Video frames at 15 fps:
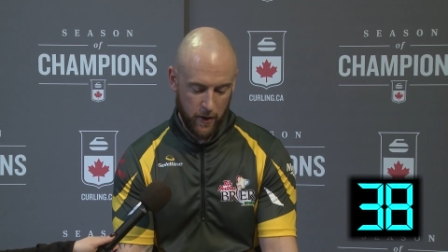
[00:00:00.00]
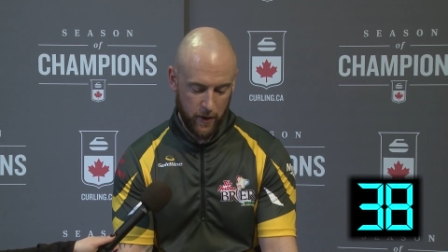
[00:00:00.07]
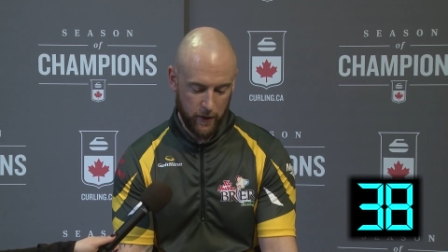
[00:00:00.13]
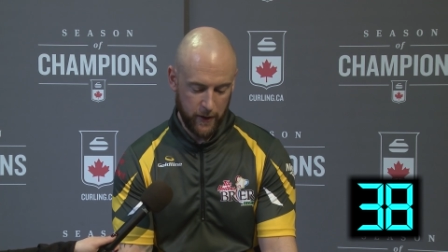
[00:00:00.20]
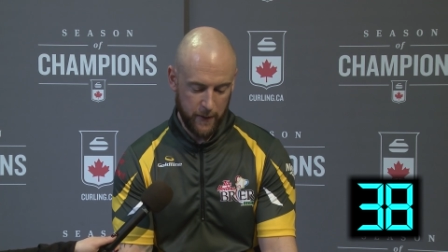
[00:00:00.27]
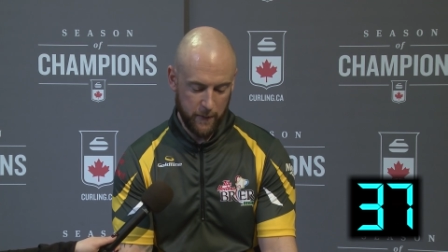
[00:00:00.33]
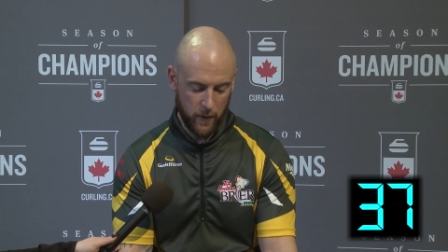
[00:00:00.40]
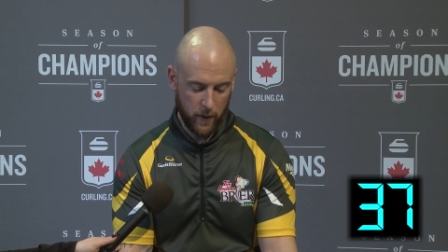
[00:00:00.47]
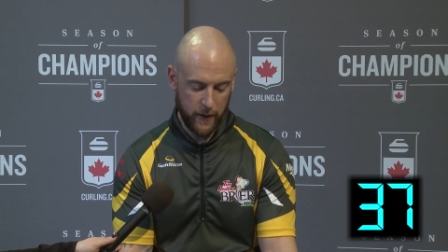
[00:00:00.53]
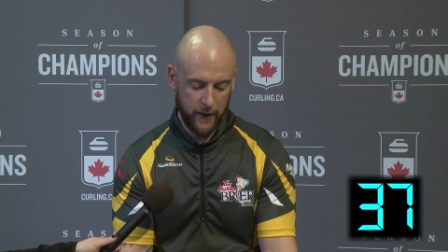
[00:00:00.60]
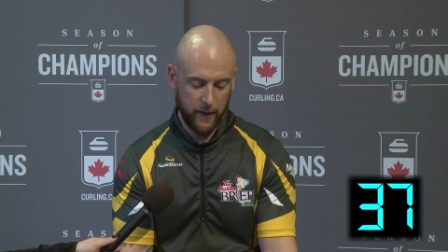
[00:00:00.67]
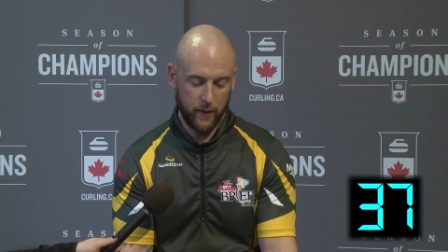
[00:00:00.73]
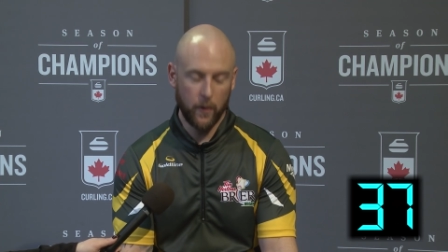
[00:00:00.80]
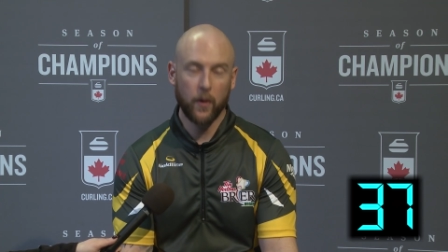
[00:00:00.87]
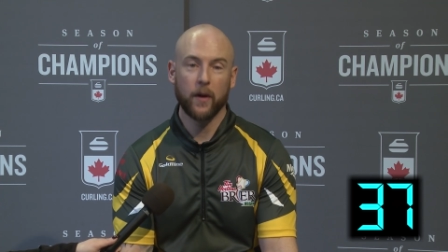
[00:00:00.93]
Early
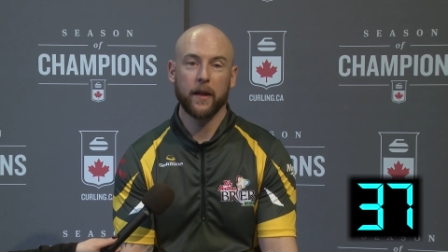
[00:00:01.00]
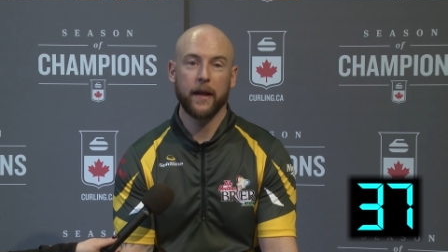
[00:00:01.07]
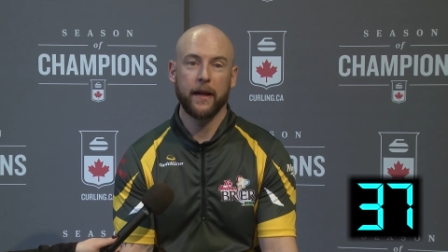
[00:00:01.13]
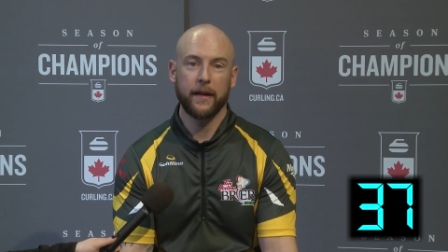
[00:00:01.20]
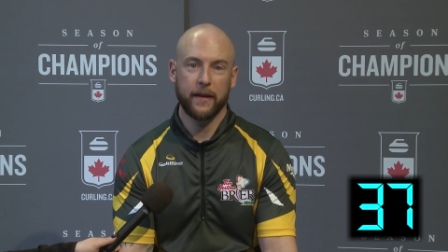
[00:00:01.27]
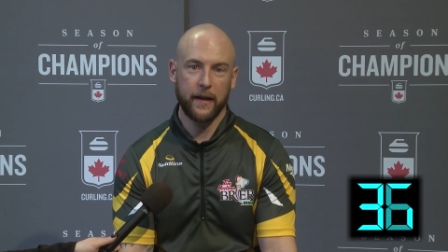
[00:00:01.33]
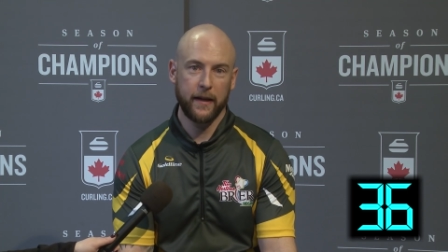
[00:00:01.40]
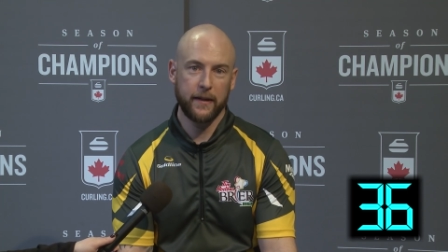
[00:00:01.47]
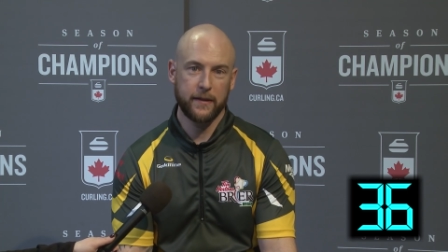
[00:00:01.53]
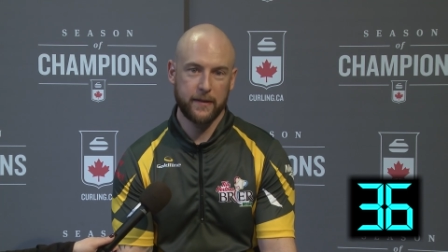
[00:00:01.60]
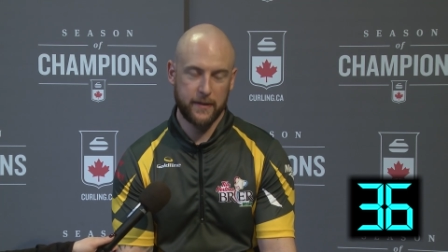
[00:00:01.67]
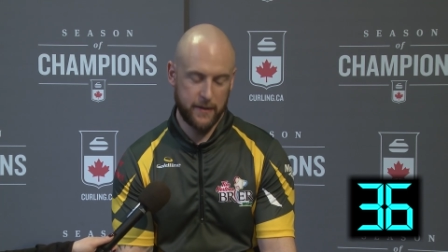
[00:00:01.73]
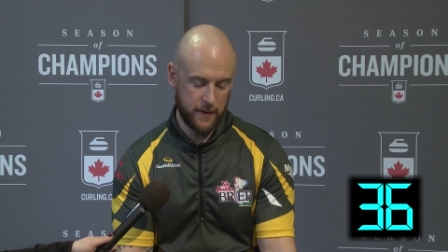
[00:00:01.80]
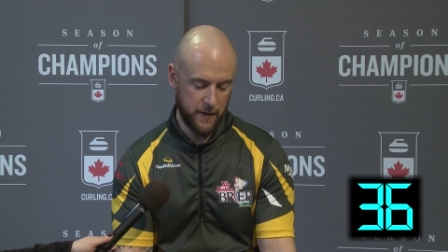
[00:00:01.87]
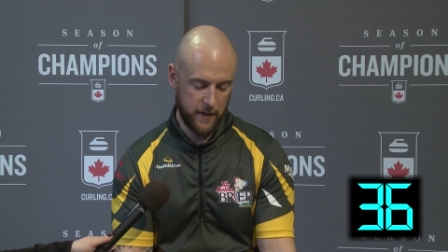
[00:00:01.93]
morning or late
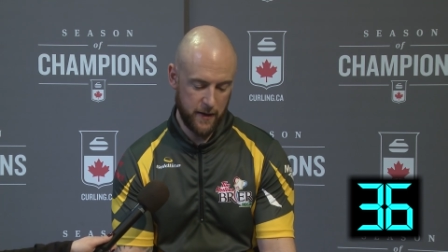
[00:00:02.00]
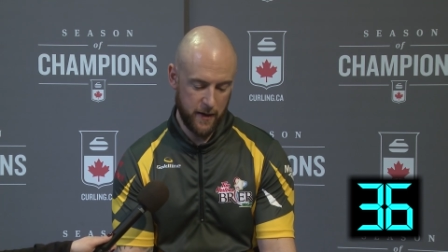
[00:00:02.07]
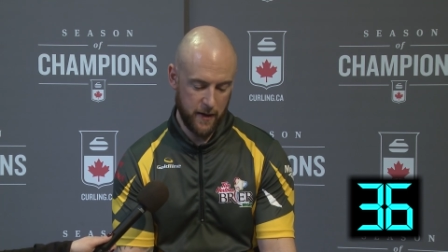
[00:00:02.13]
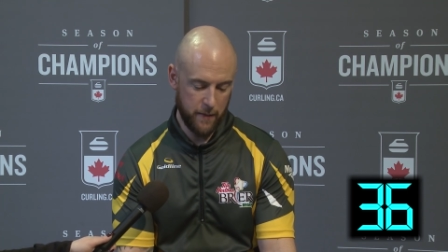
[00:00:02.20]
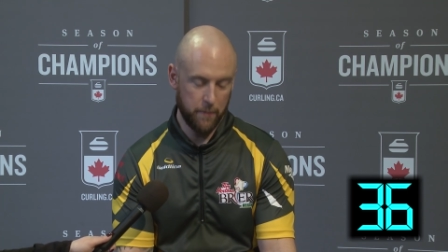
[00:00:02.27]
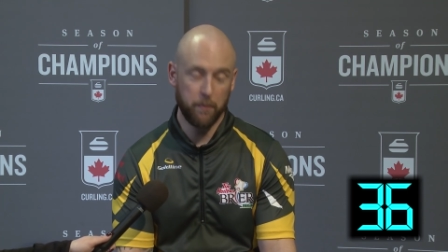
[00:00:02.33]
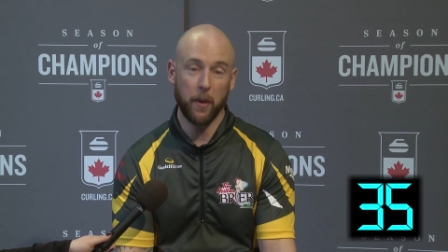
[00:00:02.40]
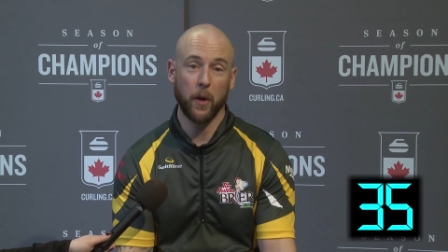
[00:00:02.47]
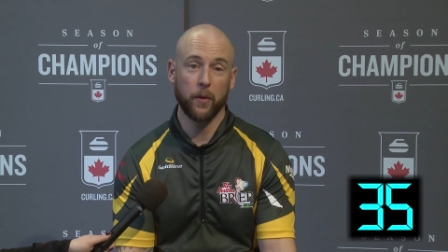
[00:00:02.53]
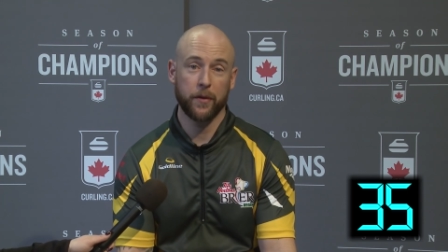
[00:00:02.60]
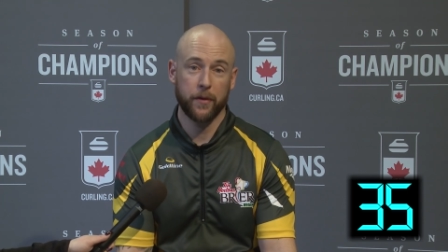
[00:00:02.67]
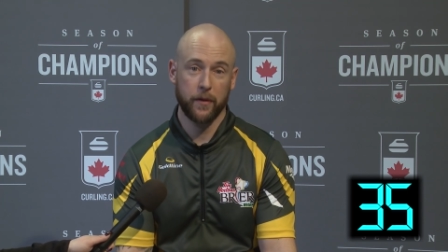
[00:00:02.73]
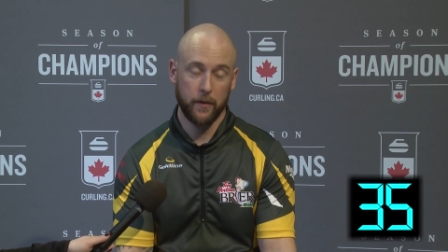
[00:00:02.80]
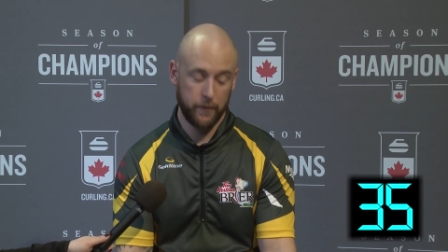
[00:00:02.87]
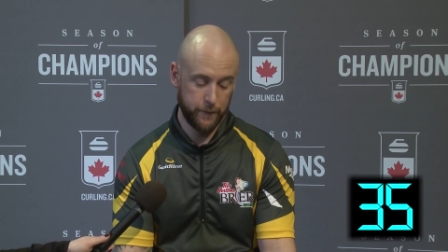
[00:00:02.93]
nights?
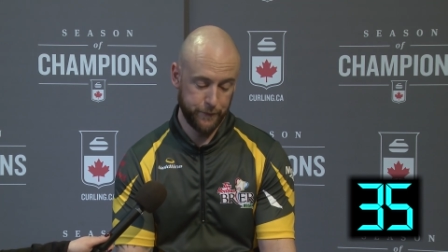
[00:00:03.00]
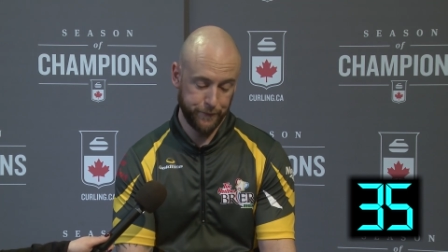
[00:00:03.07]
Both.